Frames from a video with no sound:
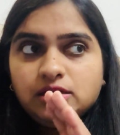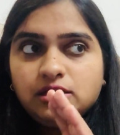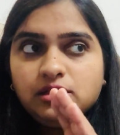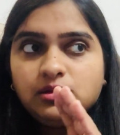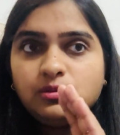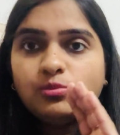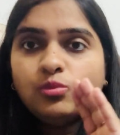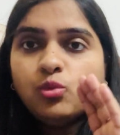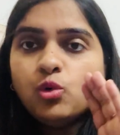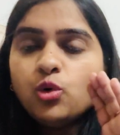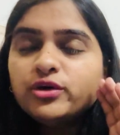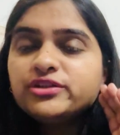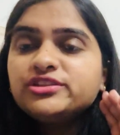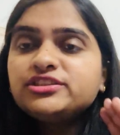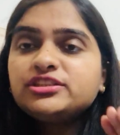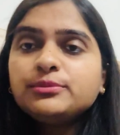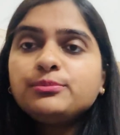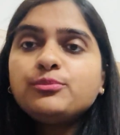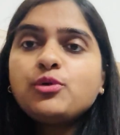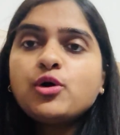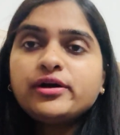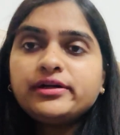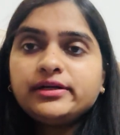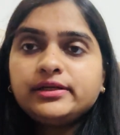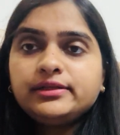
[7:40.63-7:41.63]
most
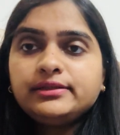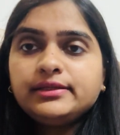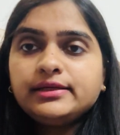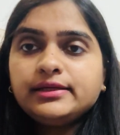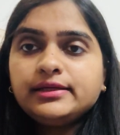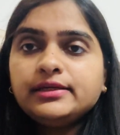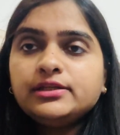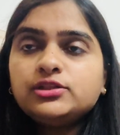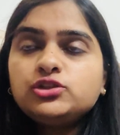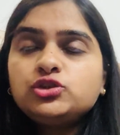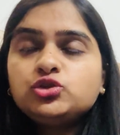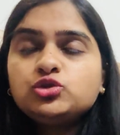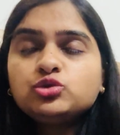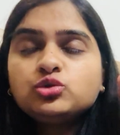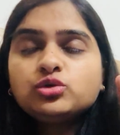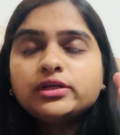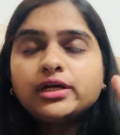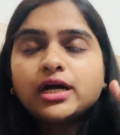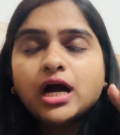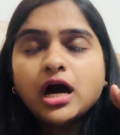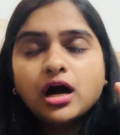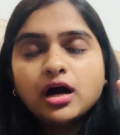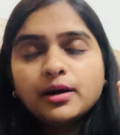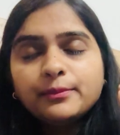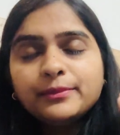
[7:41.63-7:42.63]
important thing is to
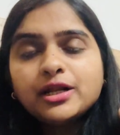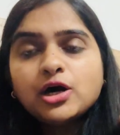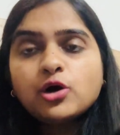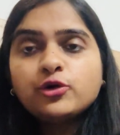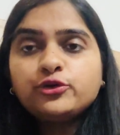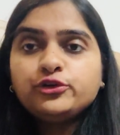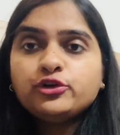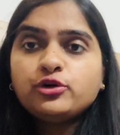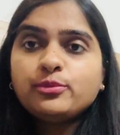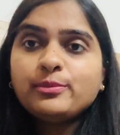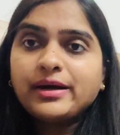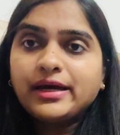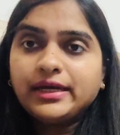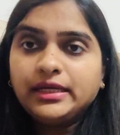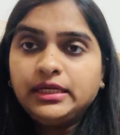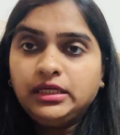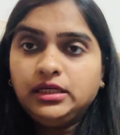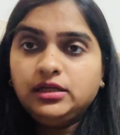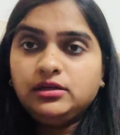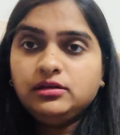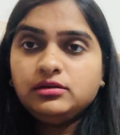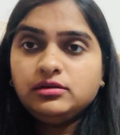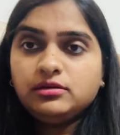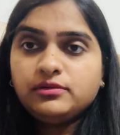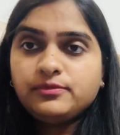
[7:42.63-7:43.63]
calm down your
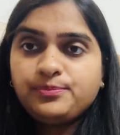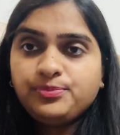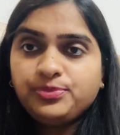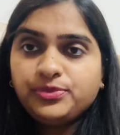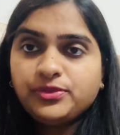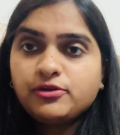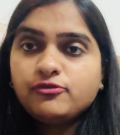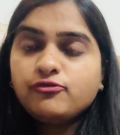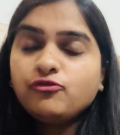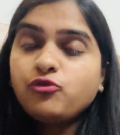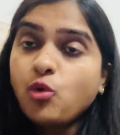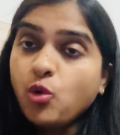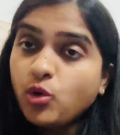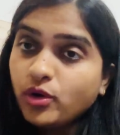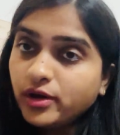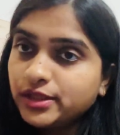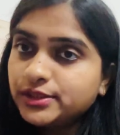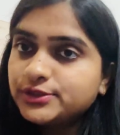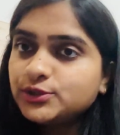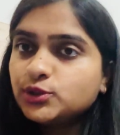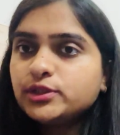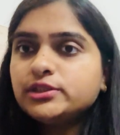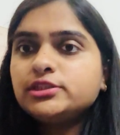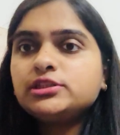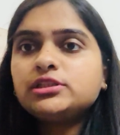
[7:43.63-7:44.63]
mind,
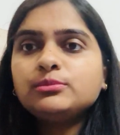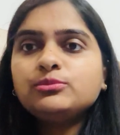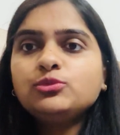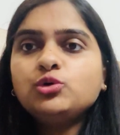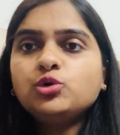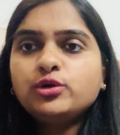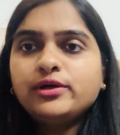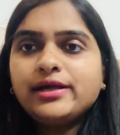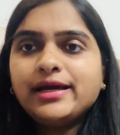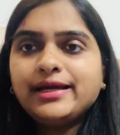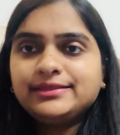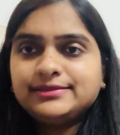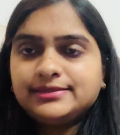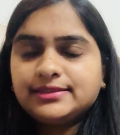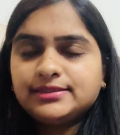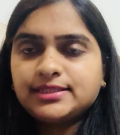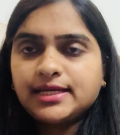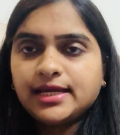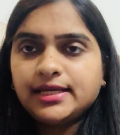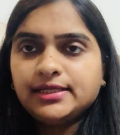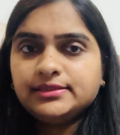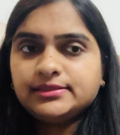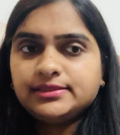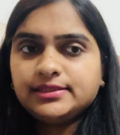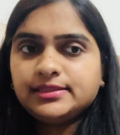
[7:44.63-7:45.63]
focus on some good
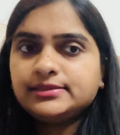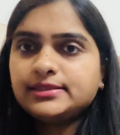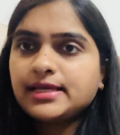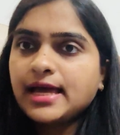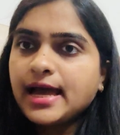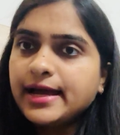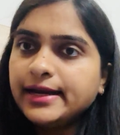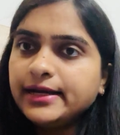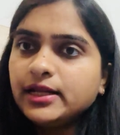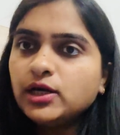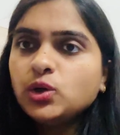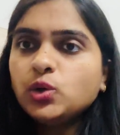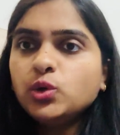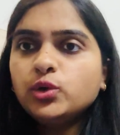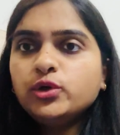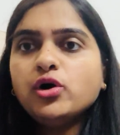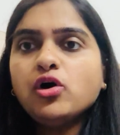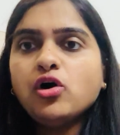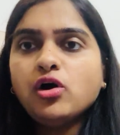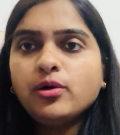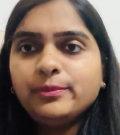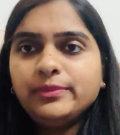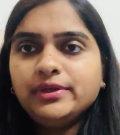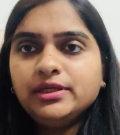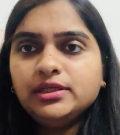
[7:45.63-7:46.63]
exercises and a good
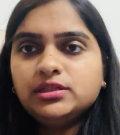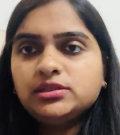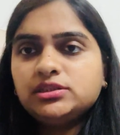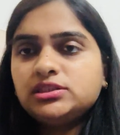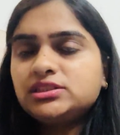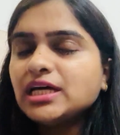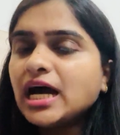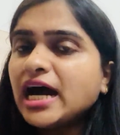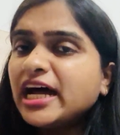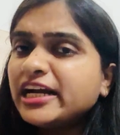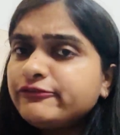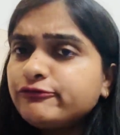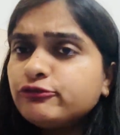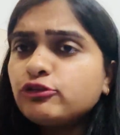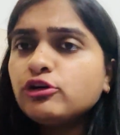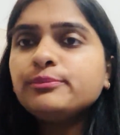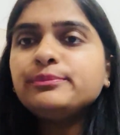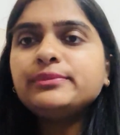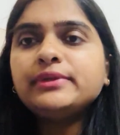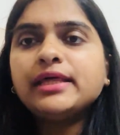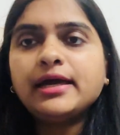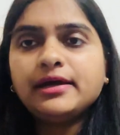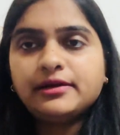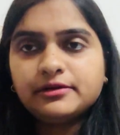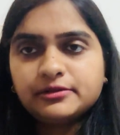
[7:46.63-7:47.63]
hobby. Start from
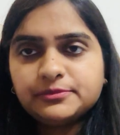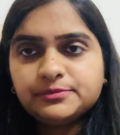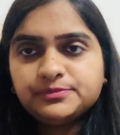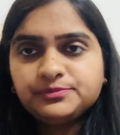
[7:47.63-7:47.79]
there.